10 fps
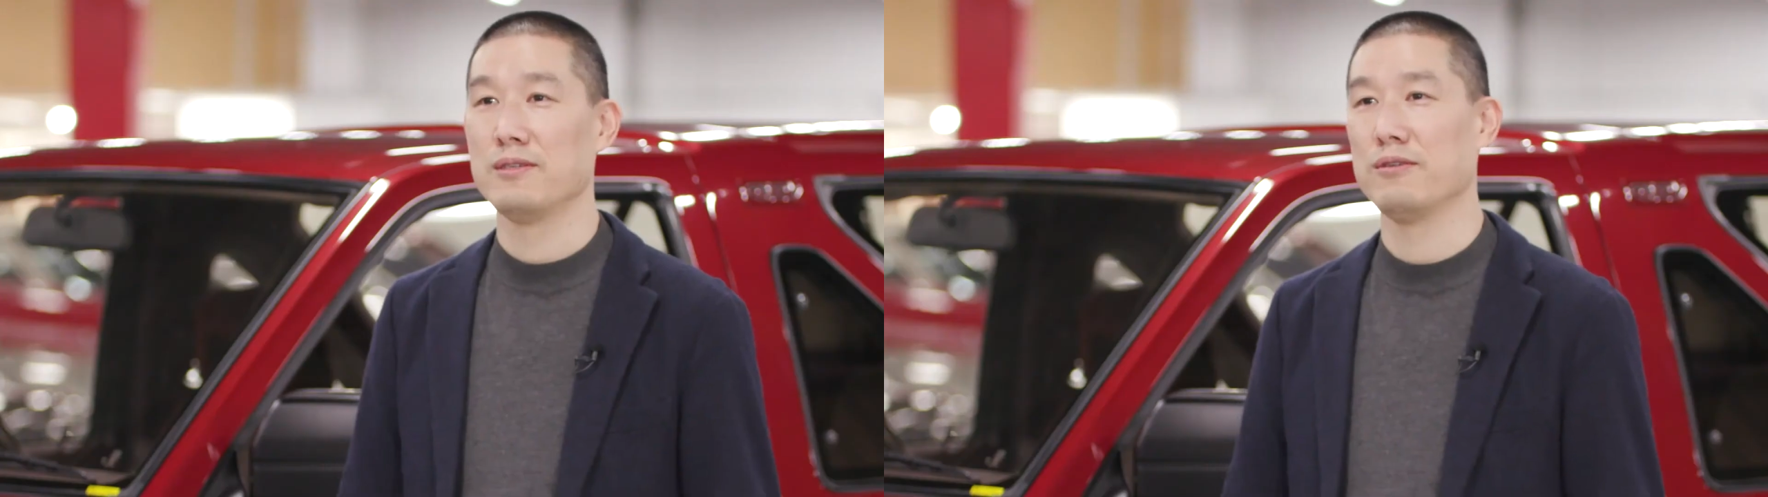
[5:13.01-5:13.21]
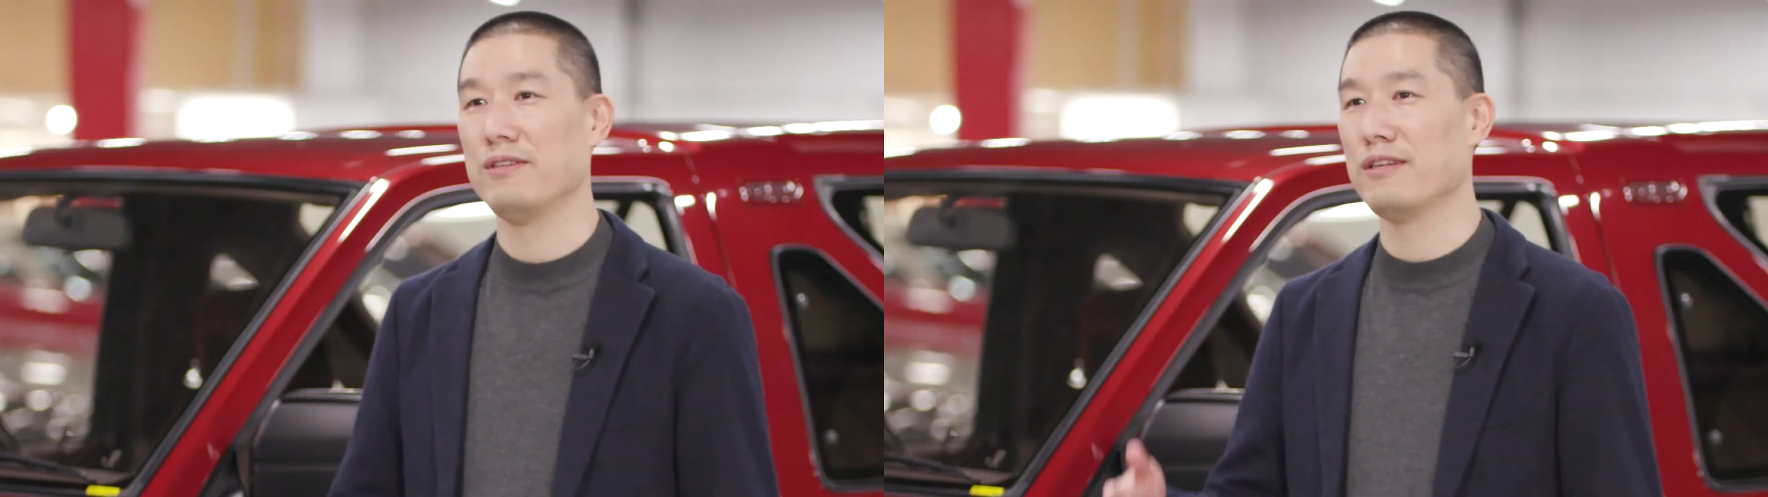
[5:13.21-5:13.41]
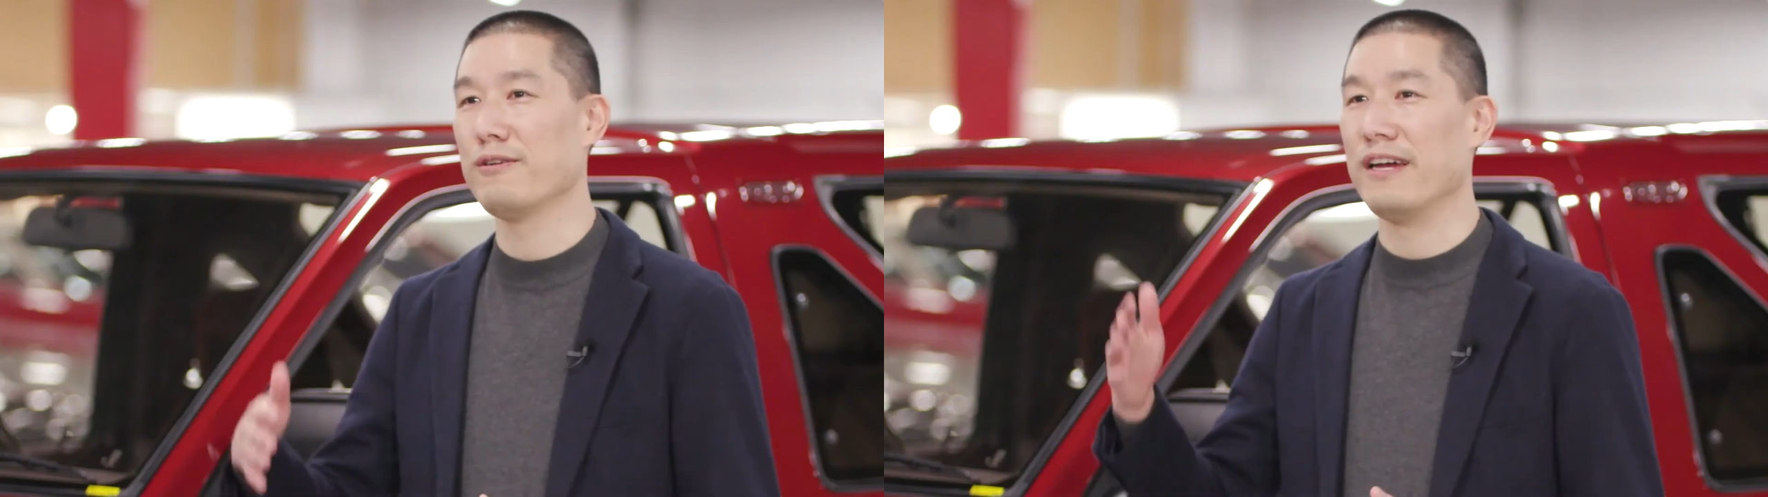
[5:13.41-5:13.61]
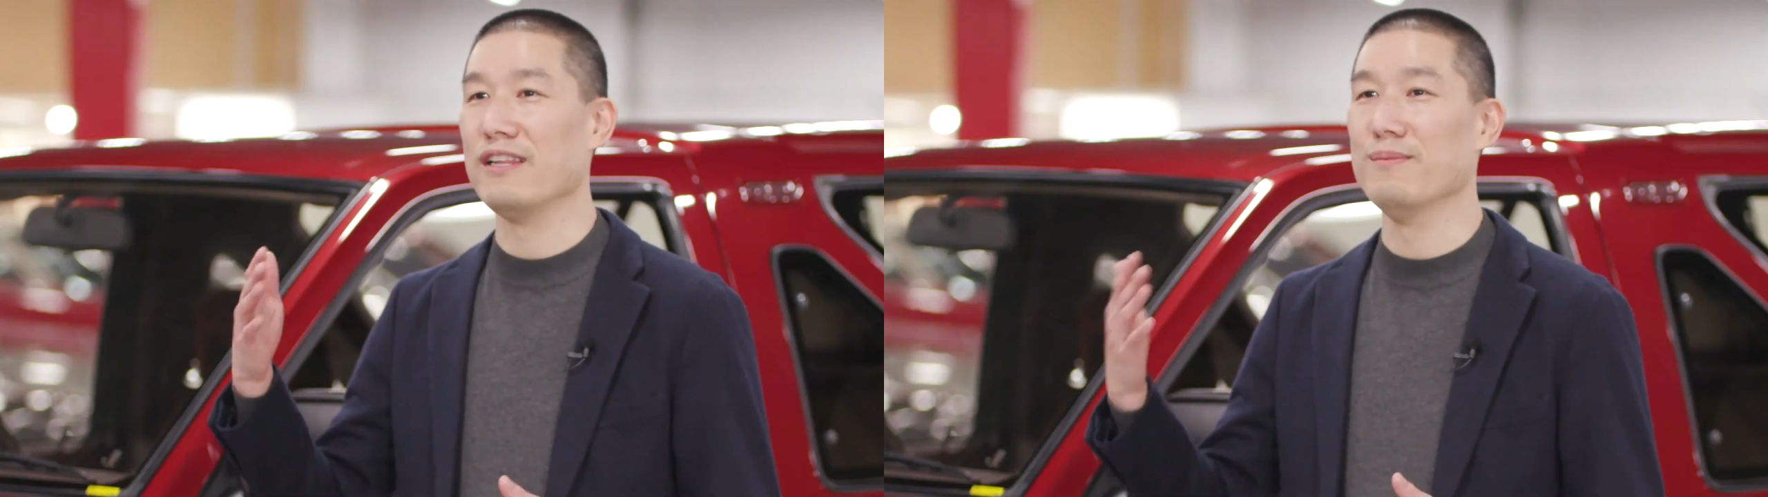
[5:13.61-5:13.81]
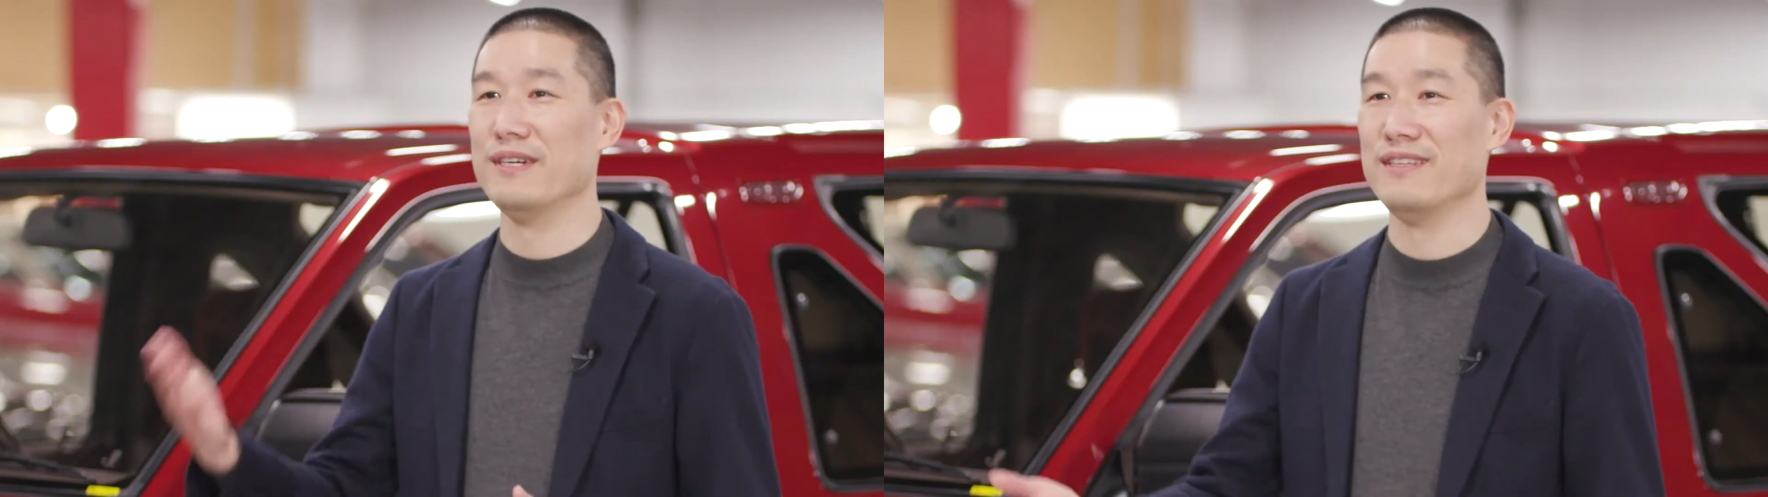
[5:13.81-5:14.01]
So another
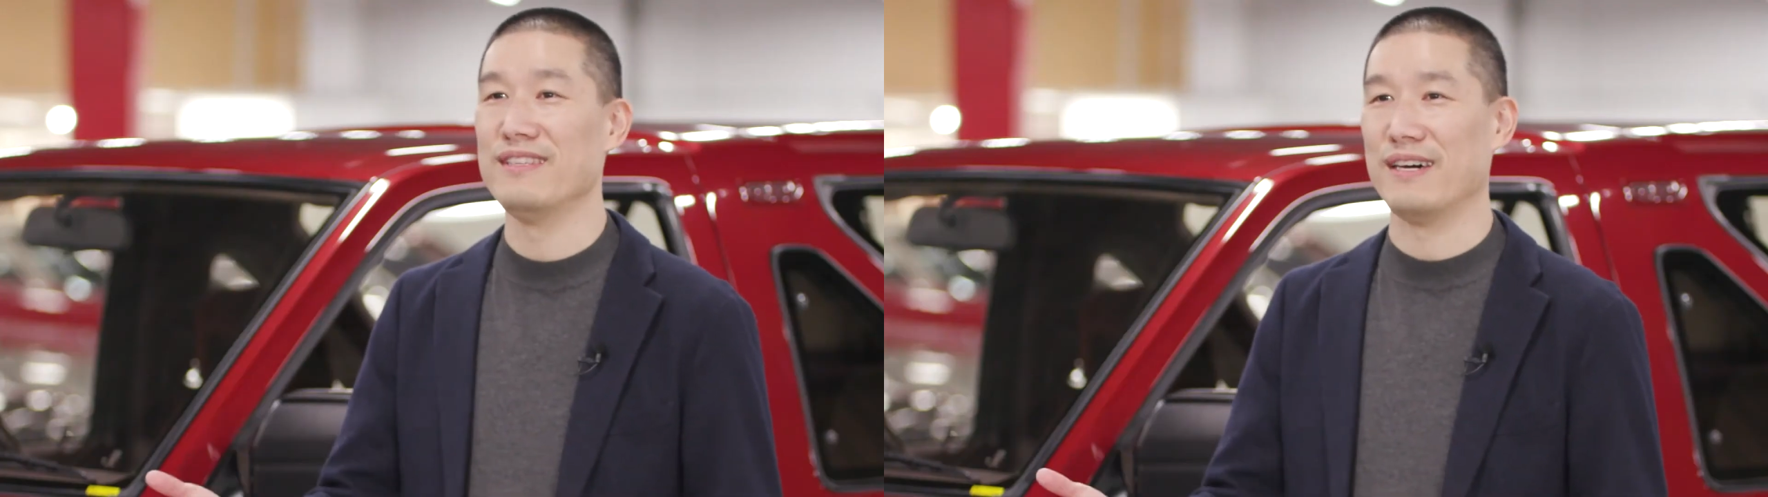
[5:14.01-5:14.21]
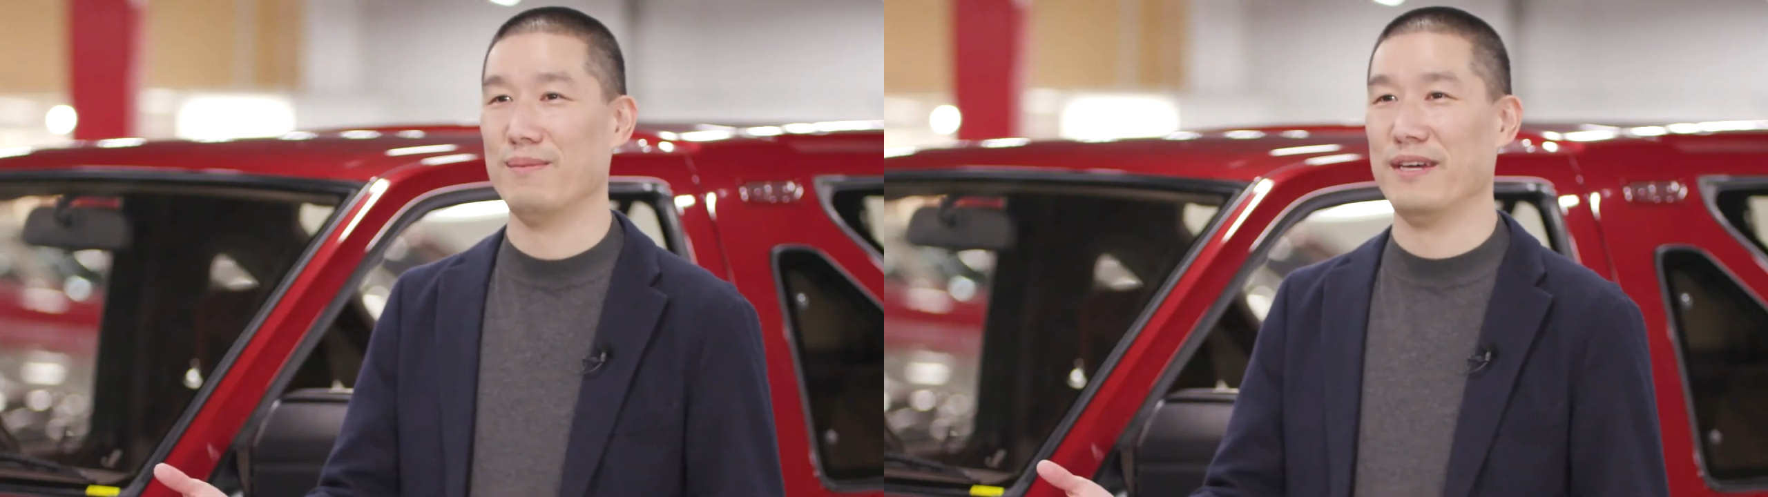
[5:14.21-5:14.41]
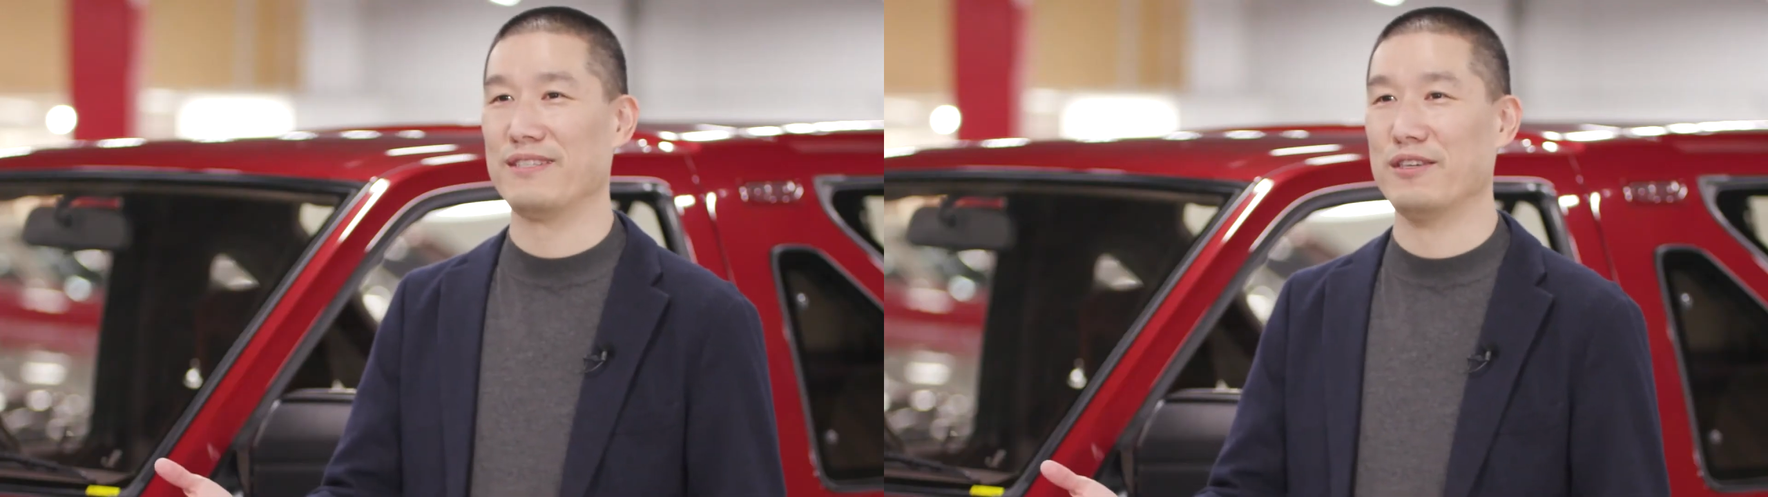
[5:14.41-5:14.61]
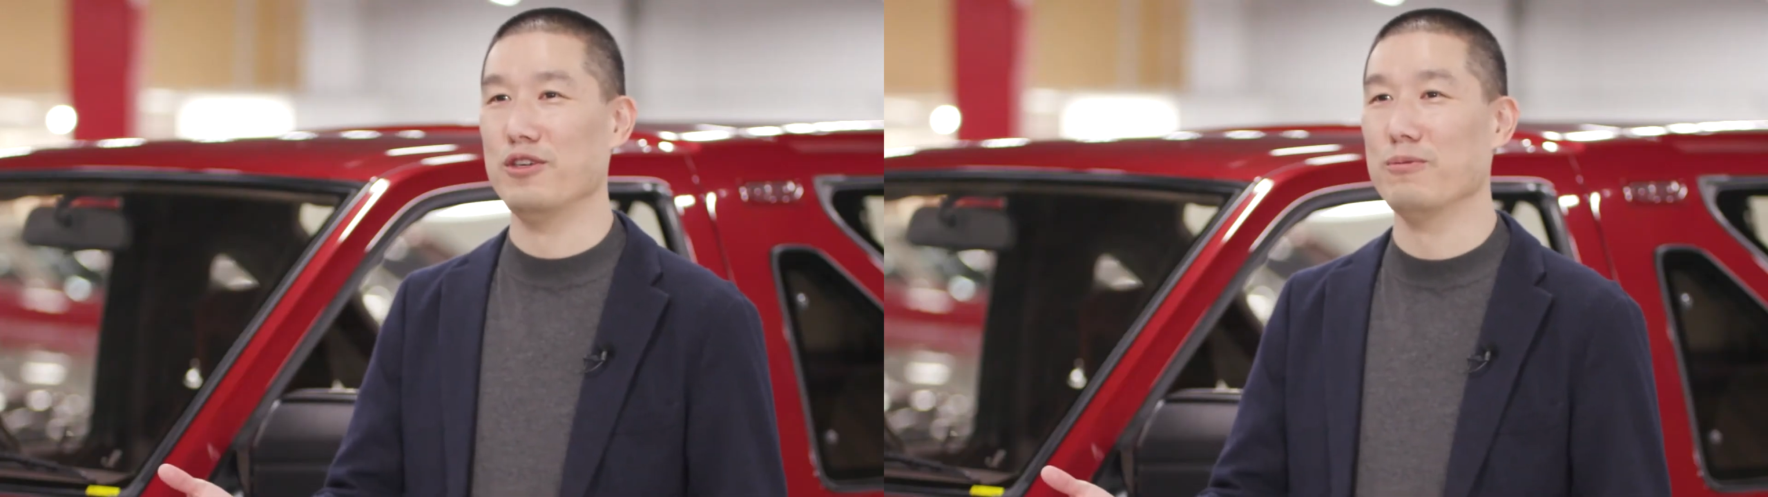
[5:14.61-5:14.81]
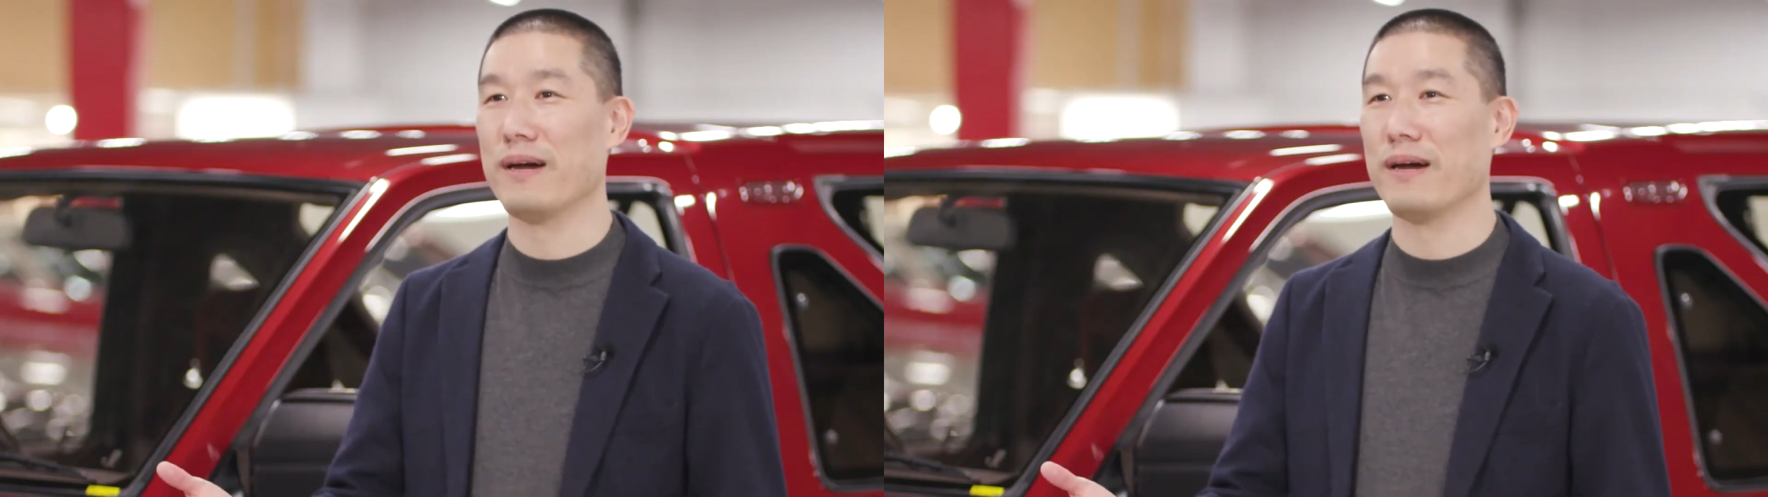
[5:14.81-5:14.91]
element that makes the new